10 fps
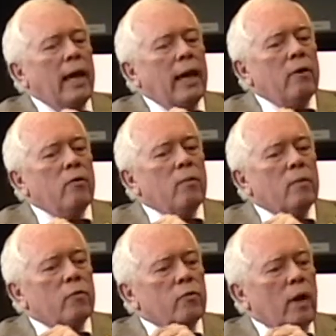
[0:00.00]
And
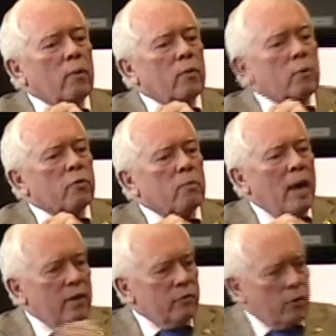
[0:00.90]
they, there was a
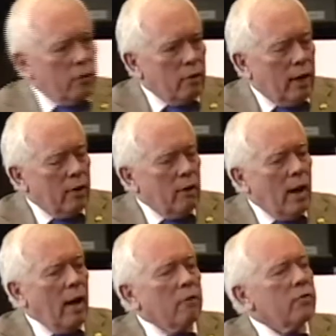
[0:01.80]
massacre at her
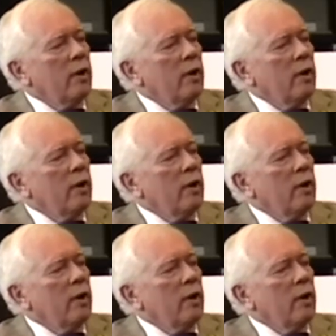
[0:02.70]
house,